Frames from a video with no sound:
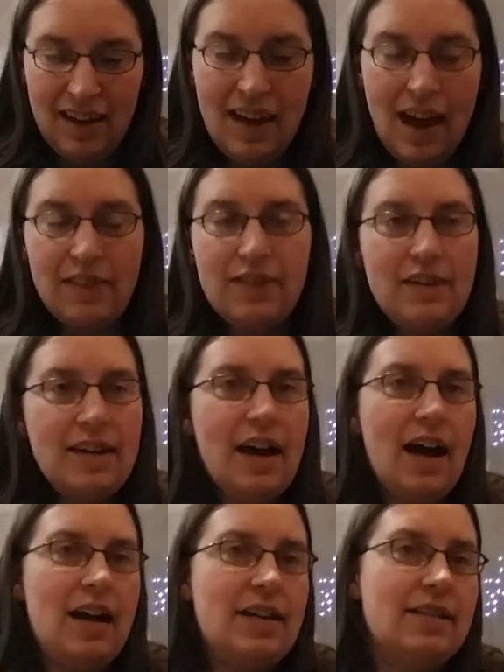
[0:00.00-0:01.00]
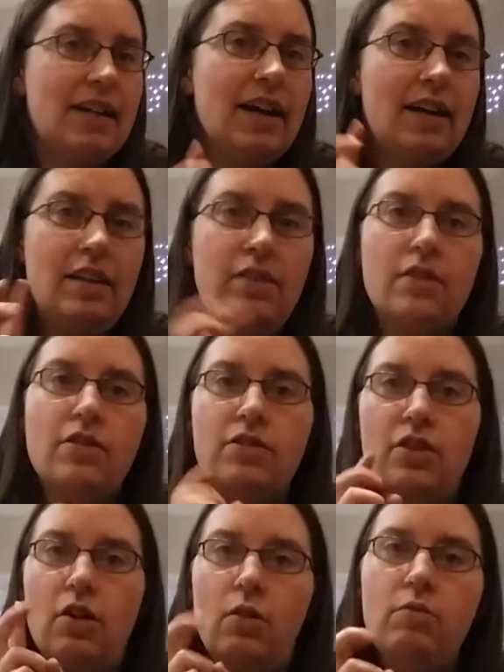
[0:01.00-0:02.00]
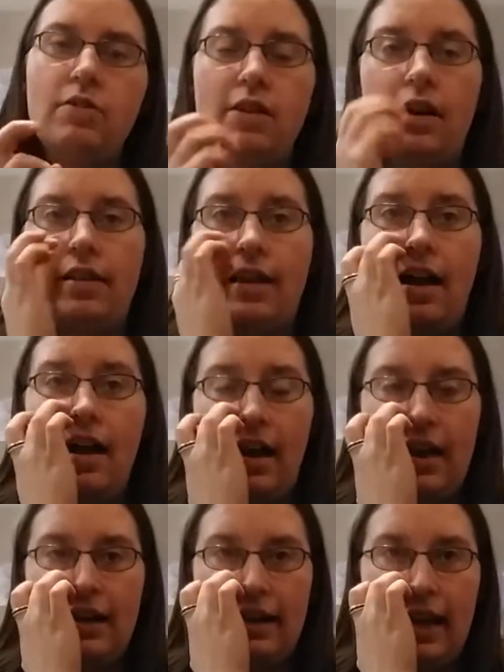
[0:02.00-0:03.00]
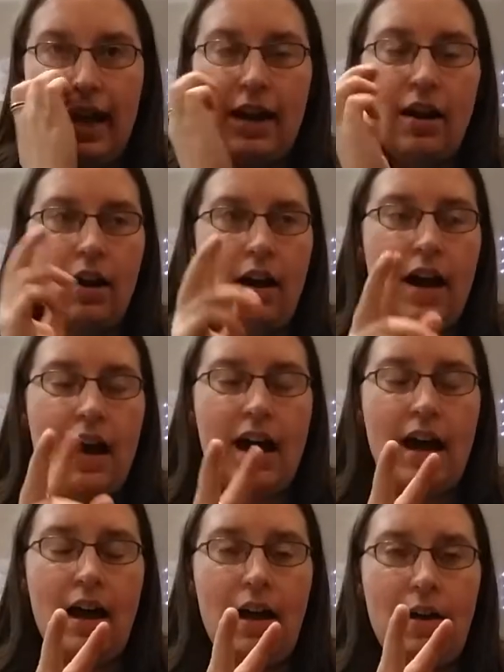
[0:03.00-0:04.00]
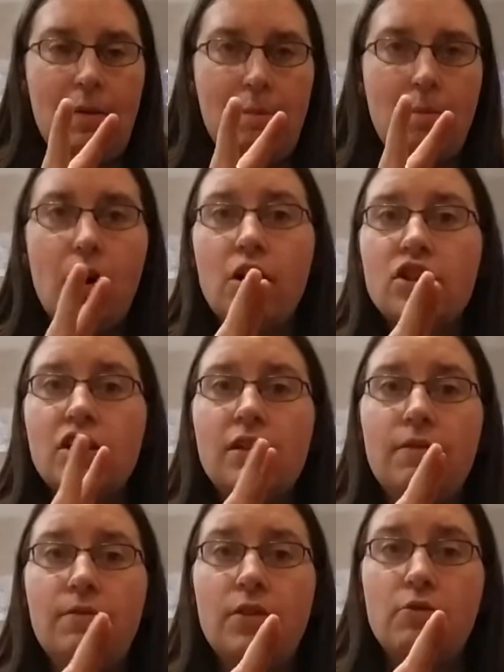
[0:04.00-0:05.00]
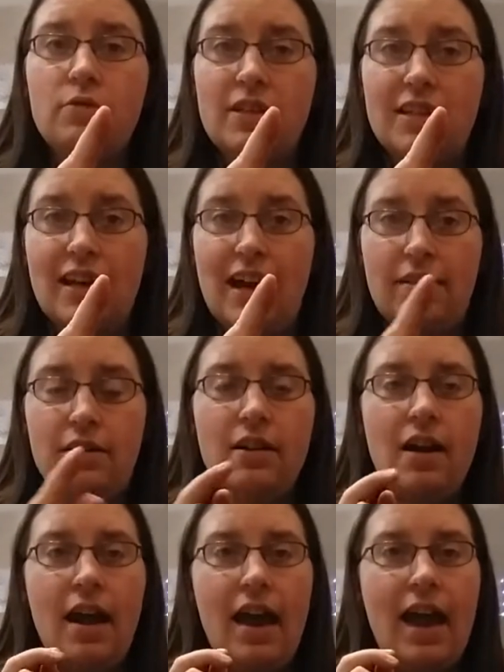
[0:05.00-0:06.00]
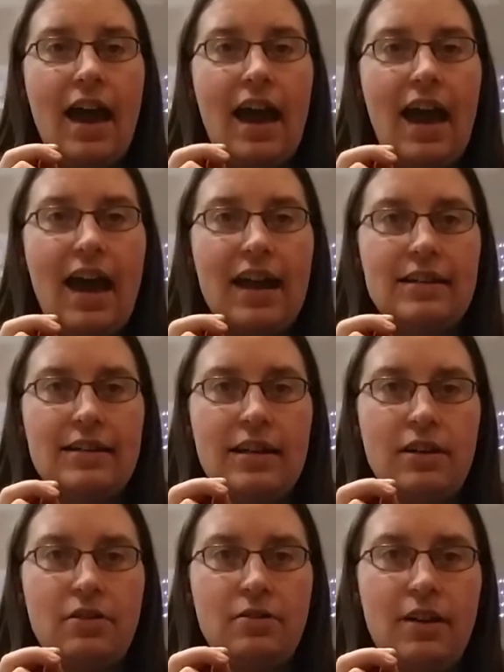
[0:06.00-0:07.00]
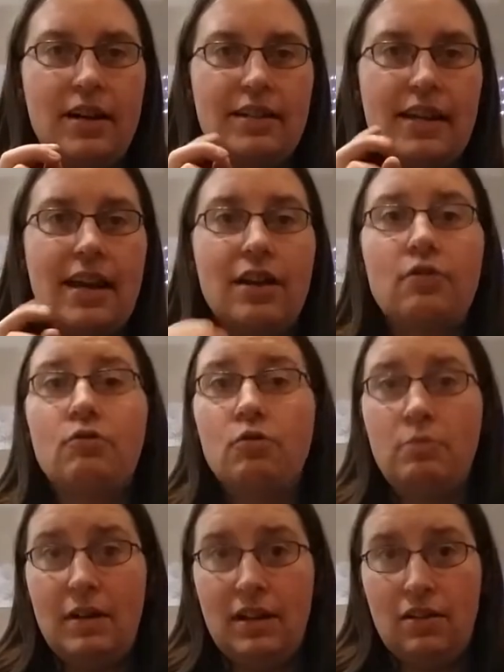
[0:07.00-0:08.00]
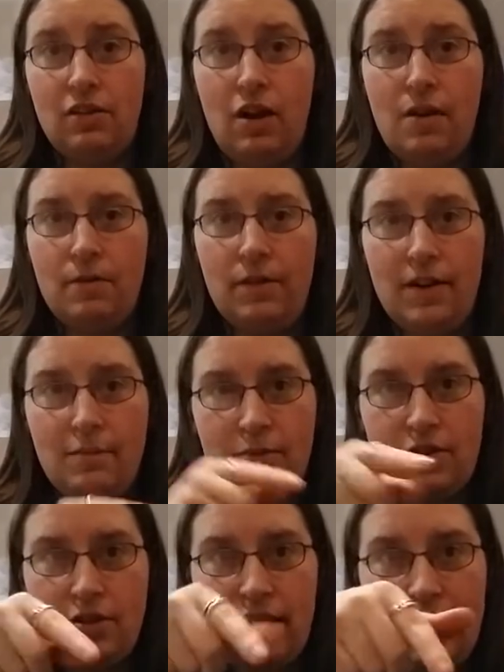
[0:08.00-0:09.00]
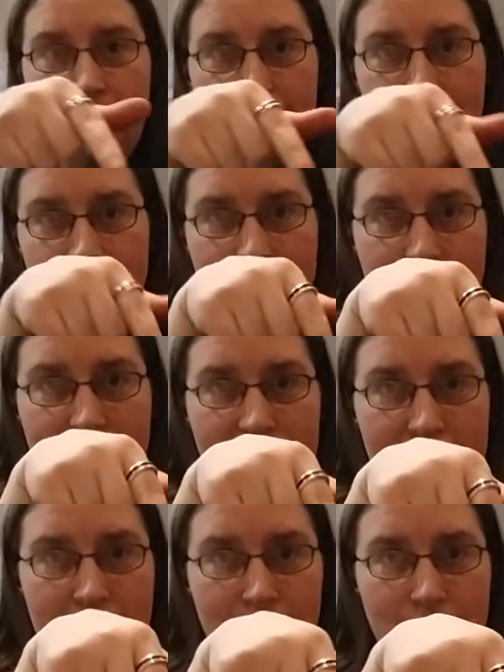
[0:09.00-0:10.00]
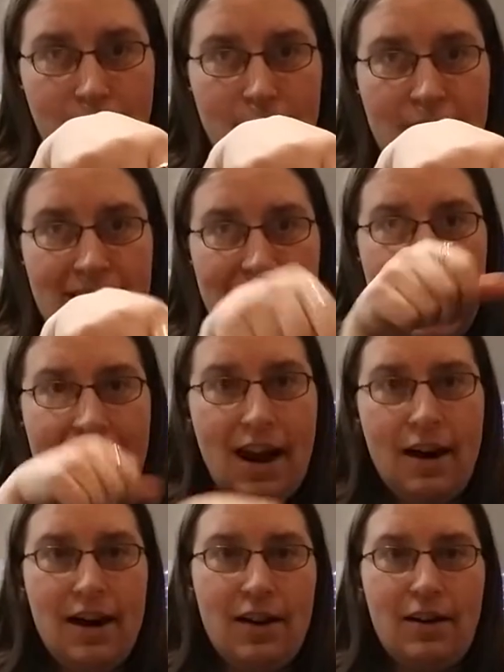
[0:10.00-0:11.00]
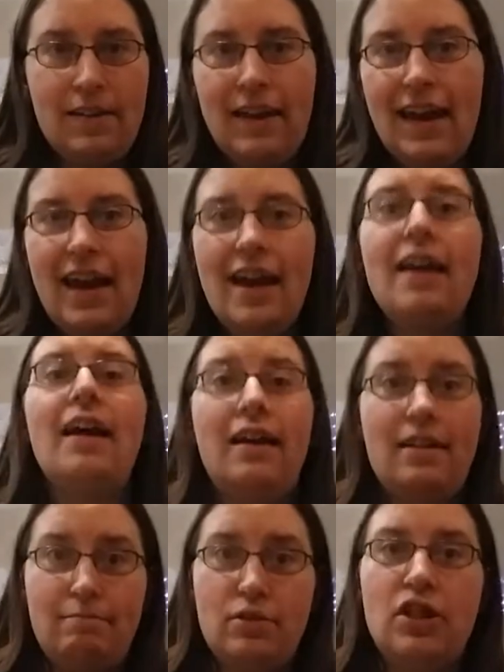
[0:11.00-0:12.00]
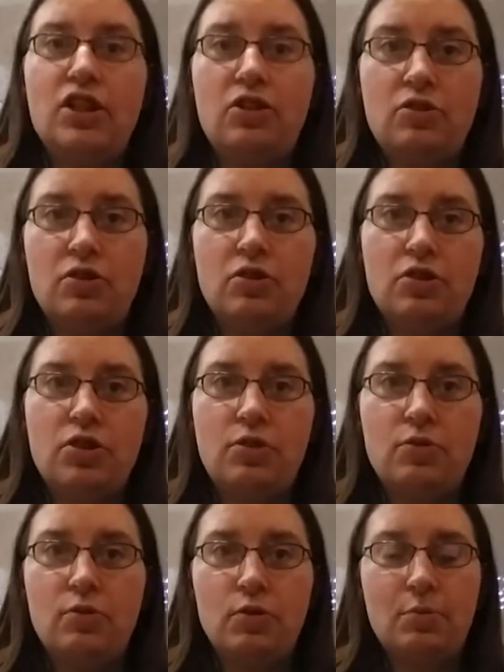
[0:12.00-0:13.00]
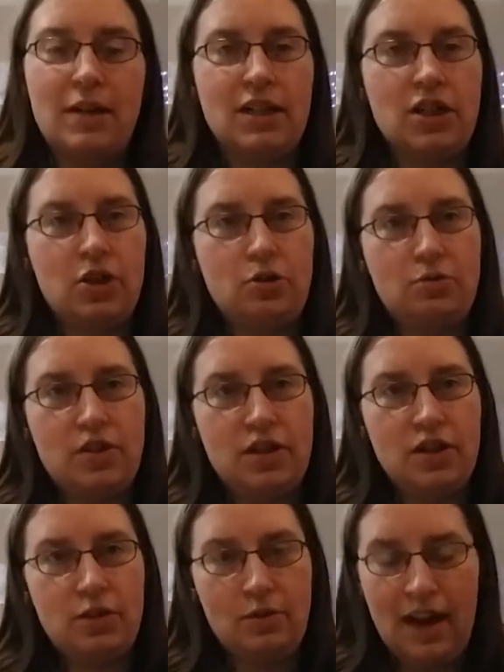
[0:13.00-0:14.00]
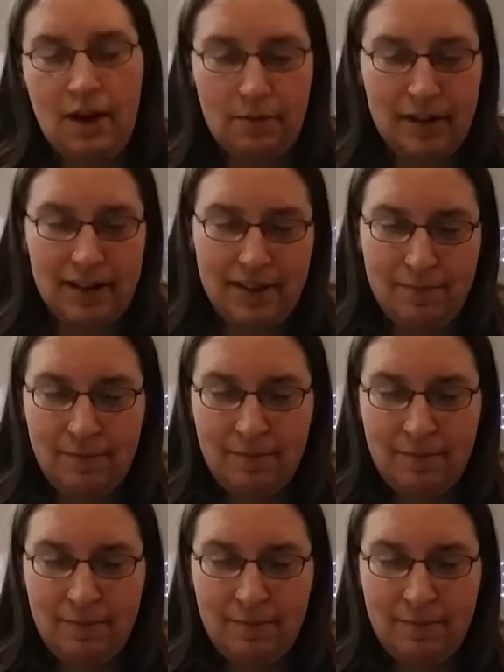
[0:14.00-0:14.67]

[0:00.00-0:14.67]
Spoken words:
Yeah, the second and third toes on the hind leg are partially fused together, and it creates a grooming claw for them. So that little missing hair here on the head, she's using her 2 grooming toes to do that with.